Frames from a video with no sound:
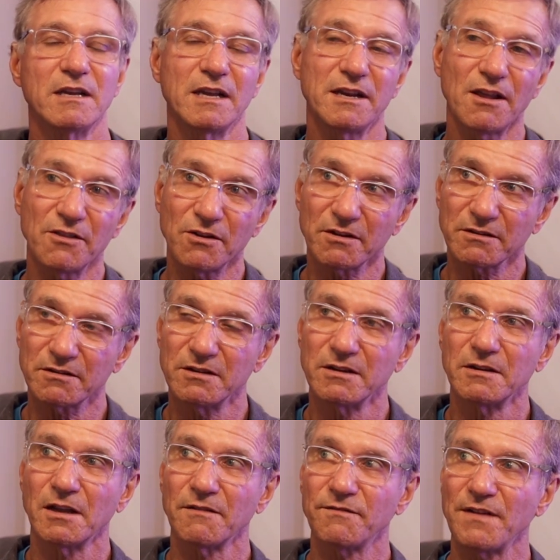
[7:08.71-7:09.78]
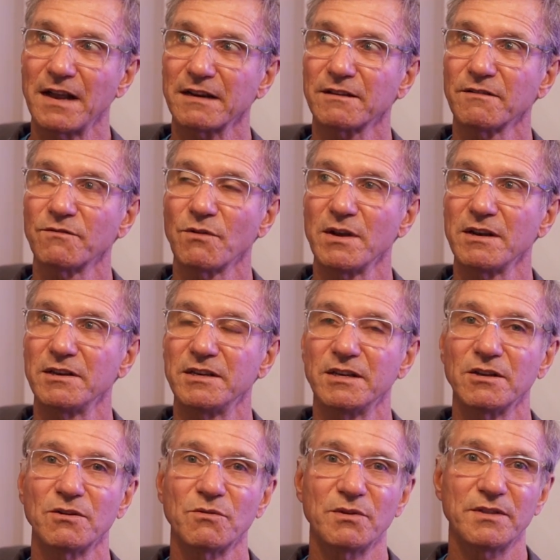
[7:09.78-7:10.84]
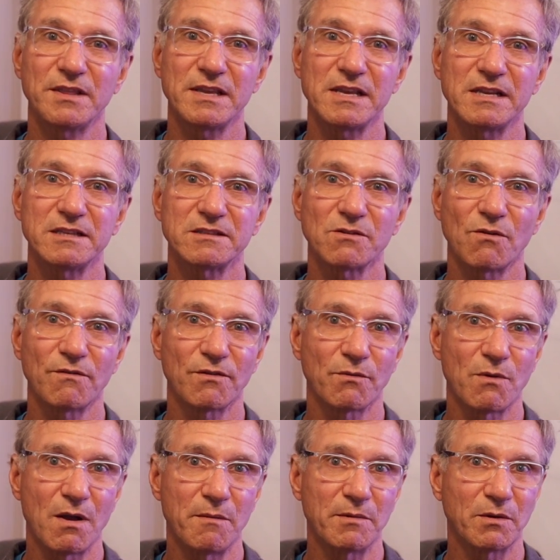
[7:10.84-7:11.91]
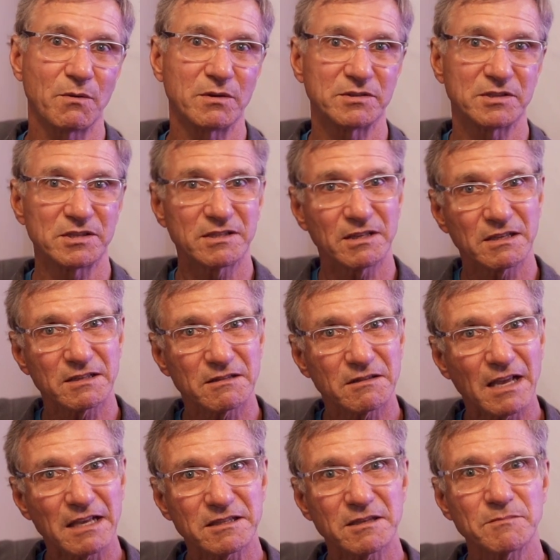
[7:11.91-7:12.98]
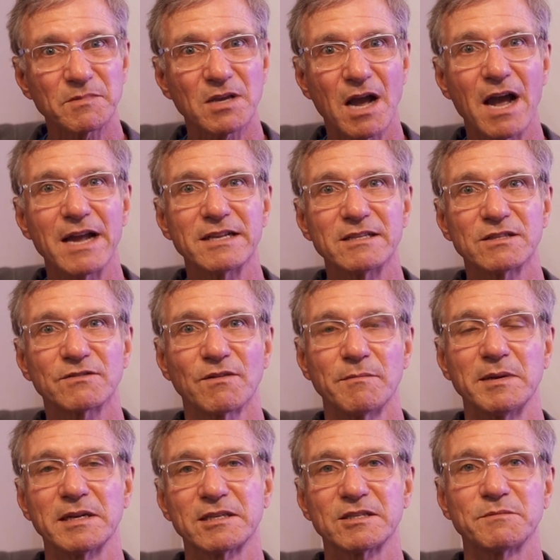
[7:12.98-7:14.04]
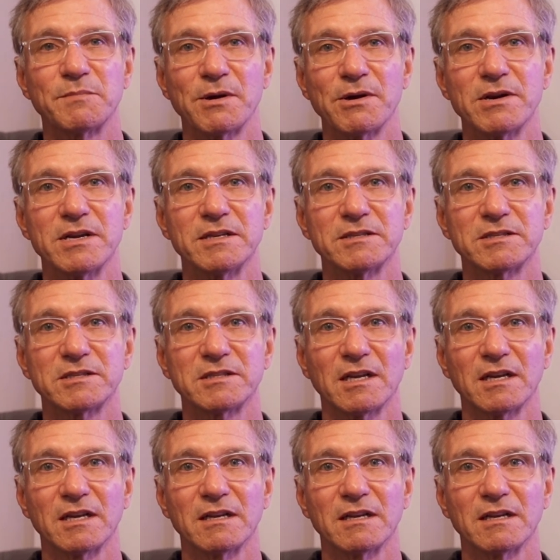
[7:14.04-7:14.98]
Another effective way to deal with these overwhelming ones is to get some guidance from an experienced